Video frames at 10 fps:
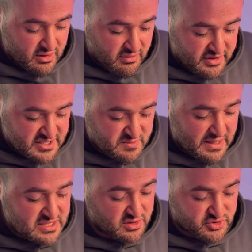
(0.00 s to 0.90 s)
this
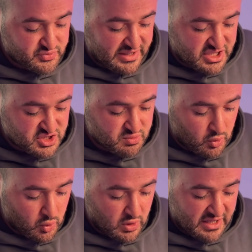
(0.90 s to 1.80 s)
bezel is really
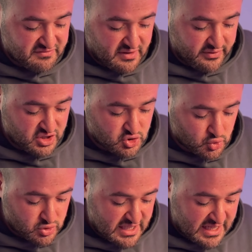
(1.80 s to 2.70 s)
small and very
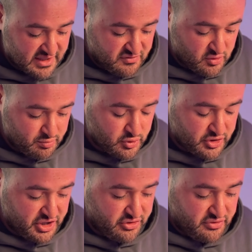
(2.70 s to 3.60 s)
short, and if you put
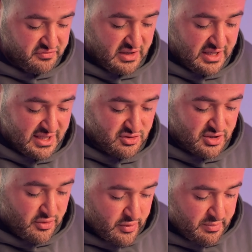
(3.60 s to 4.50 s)
it here you feel like you're
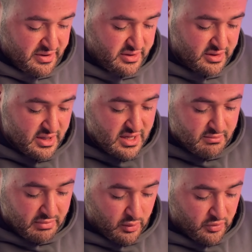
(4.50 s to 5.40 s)
gonna rip it.
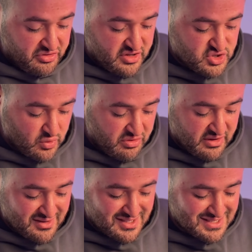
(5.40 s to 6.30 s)
But with this one,
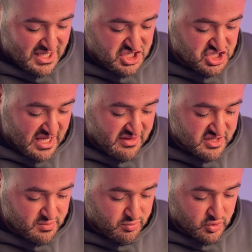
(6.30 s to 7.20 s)
the indentation and the
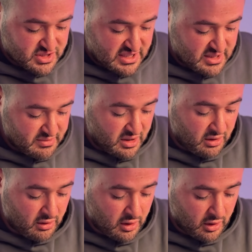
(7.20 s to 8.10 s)
support is a little bit
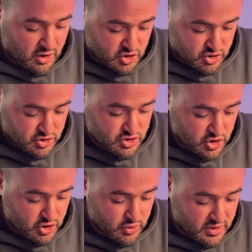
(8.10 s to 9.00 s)
larger,
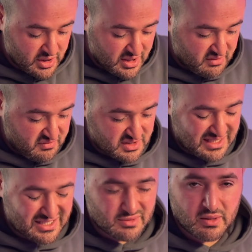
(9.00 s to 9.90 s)
so it feels a
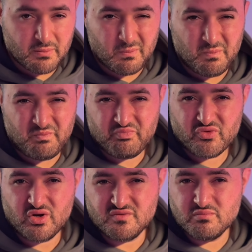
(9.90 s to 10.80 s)
little bit
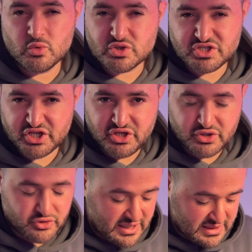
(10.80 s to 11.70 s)
kind of more
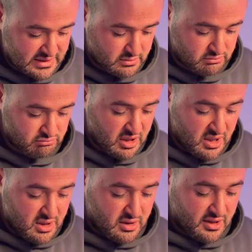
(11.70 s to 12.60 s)
secure and
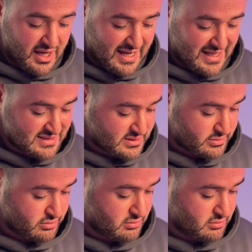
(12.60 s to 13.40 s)
not as